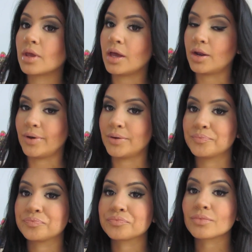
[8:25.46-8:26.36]

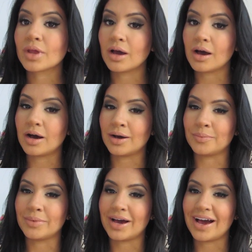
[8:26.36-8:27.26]
Anyway,
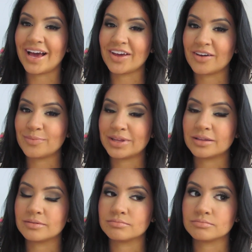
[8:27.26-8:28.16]
um, I have been...